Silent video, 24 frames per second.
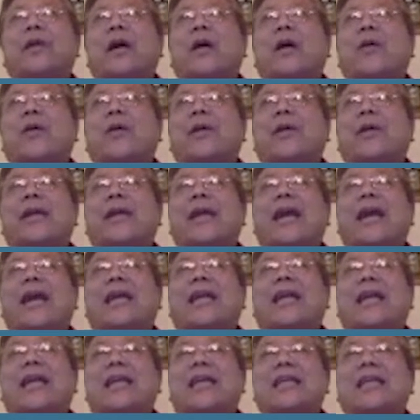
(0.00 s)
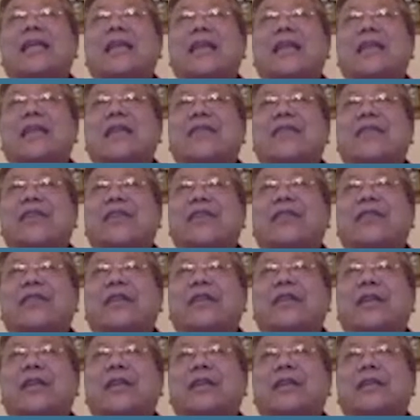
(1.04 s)
already got inside of the
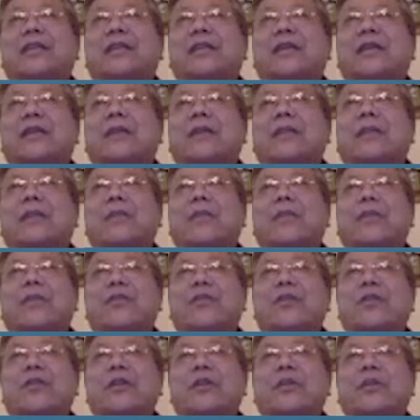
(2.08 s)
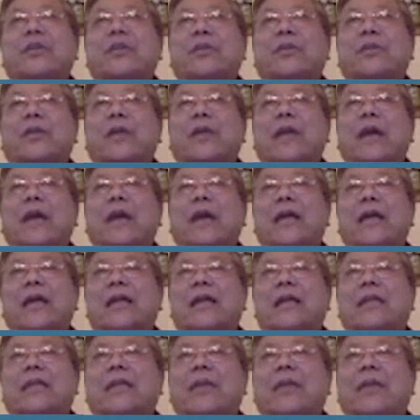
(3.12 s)
nucleus, but majority of protein are in
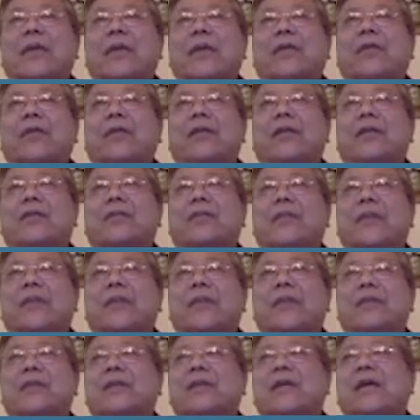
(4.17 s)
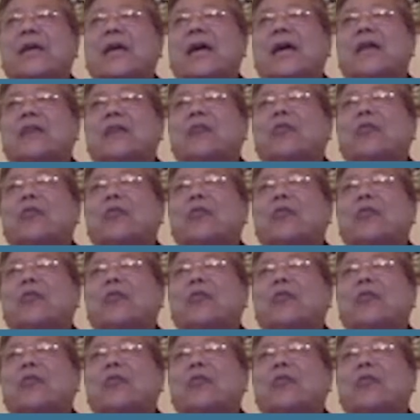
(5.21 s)
the paranuclear space. At